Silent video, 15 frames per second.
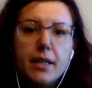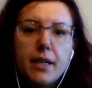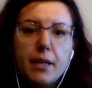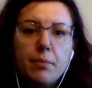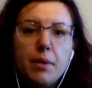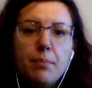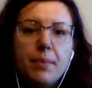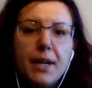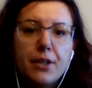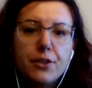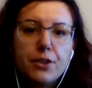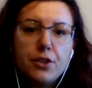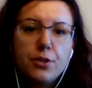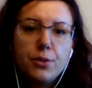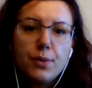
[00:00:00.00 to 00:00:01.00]
I'd be better
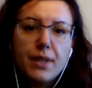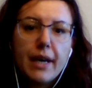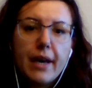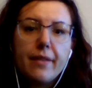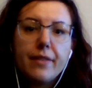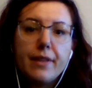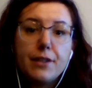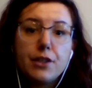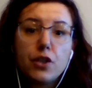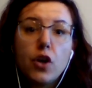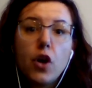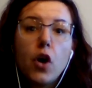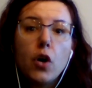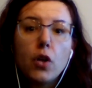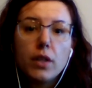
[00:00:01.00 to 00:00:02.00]
to do that than to
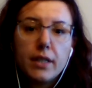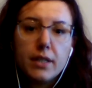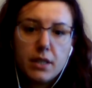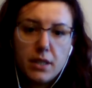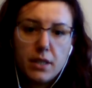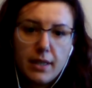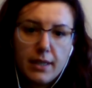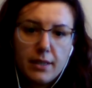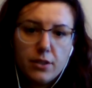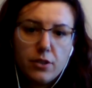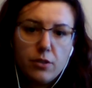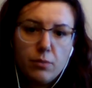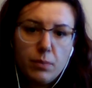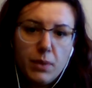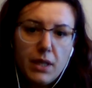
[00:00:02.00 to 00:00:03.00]
call into that
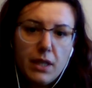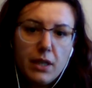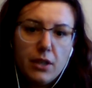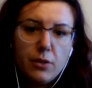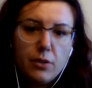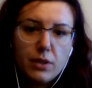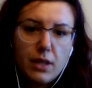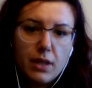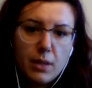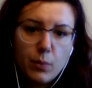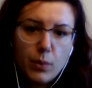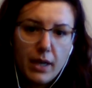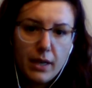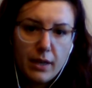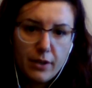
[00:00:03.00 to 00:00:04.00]
Zoom meeting using the
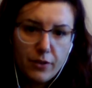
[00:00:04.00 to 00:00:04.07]
1-800